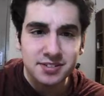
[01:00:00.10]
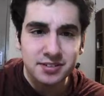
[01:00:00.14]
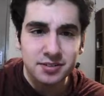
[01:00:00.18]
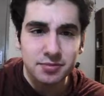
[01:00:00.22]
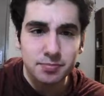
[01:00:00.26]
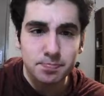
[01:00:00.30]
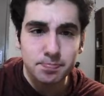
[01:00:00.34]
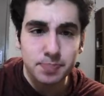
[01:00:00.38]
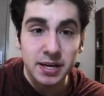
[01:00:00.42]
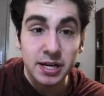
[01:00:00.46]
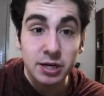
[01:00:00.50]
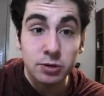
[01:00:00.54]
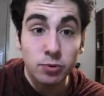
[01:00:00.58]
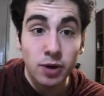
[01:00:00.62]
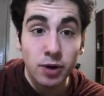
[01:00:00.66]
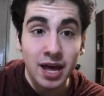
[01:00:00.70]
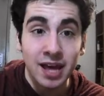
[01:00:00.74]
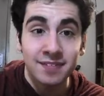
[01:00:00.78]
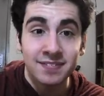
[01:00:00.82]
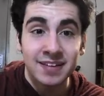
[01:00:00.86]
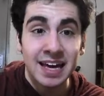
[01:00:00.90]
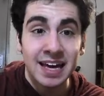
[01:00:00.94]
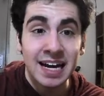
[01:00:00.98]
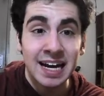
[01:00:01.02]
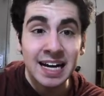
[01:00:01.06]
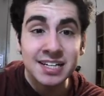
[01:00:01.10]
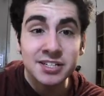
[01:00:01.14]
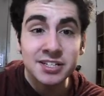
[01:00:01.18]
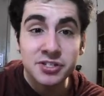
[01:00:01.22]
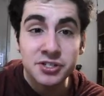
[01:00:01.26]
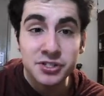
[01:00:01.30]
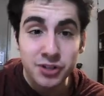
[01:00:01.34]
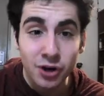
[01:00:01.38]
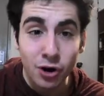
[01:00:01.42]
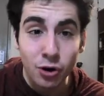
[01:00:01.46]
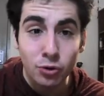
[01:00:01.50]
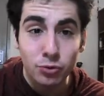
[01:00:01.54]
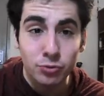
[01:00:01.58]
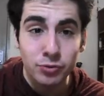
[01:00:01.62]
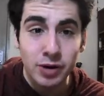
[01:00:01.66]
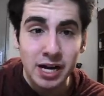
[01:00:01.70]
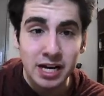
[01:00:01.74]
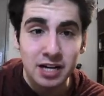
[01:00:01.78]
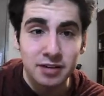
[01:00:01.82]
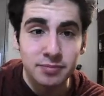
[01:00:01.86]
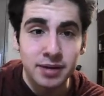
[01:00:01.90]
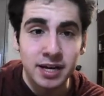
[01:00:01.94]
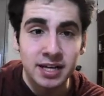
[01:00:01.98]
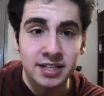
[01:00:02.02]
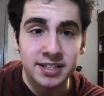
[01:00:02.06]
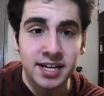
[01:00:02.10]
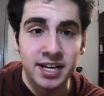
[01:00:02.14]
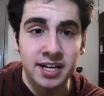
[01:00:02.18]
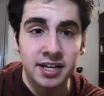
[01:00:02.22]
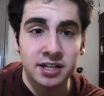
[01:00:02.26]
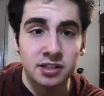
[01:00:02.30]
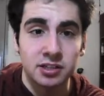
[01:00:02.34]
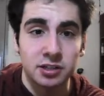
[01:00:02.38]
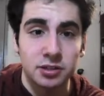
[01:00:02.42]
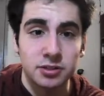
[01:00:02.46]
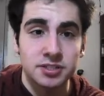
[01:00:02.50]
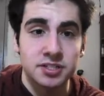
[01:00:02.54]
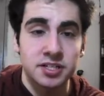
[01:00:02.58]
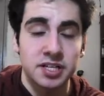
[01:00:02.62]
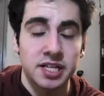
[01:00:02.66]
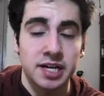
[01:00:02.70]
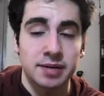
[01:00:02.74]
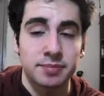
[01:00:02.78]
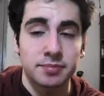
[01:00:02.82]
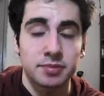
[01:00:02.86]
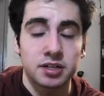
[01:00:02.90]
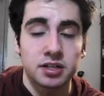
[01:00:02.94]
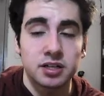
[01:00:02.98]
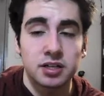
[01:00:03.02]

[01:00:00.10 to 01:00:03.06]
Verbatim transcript: a big wave, and I don't recommend getting close to them.